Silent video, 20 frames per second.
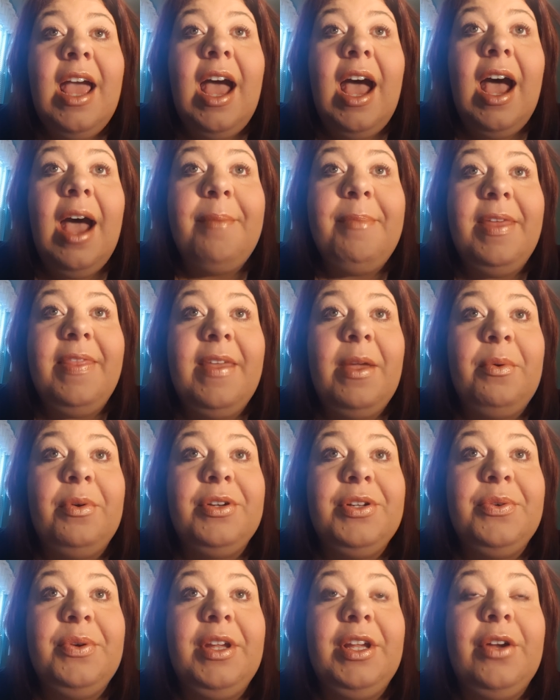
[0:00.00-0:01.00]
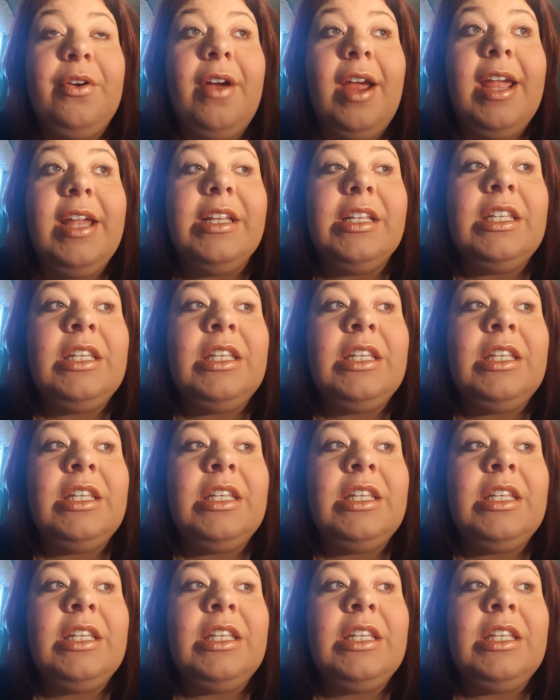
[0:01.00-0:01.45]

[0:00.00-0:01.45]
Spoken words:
And they were doing great.